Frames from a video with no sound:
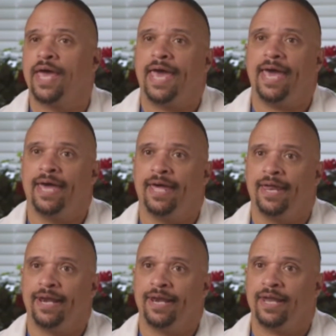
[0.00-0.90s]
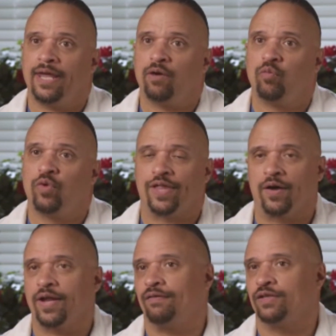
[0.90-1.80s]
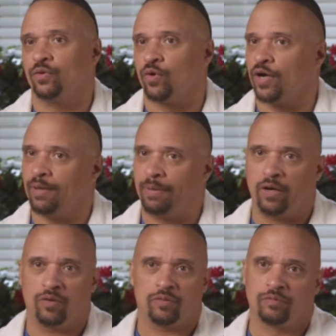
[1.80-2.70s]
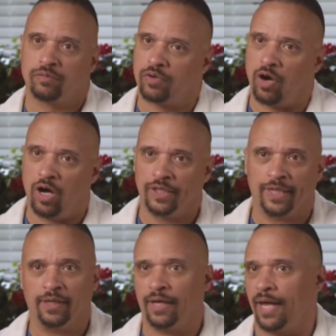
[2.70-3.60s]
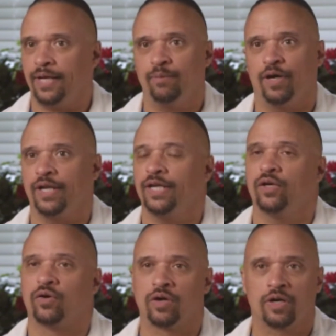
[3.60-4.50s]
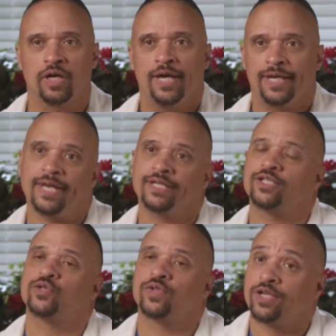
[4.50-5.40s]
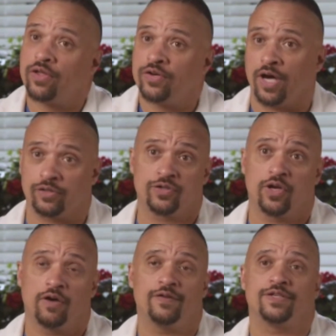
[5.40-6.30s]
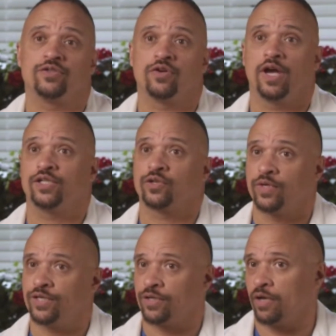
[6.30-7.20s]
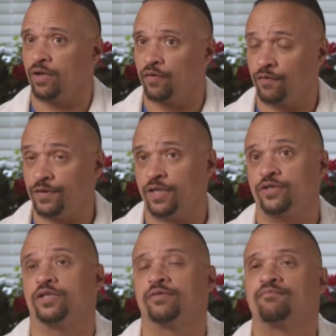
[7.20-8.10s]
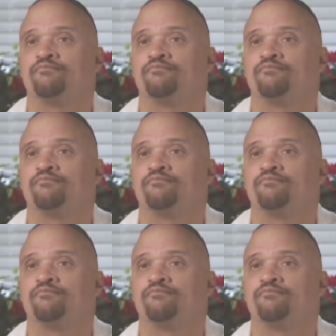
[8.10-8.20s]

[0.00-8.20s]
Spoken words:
and without having to worry about calling anybody or getting in touch with another doctor's office and trying to reach another physician.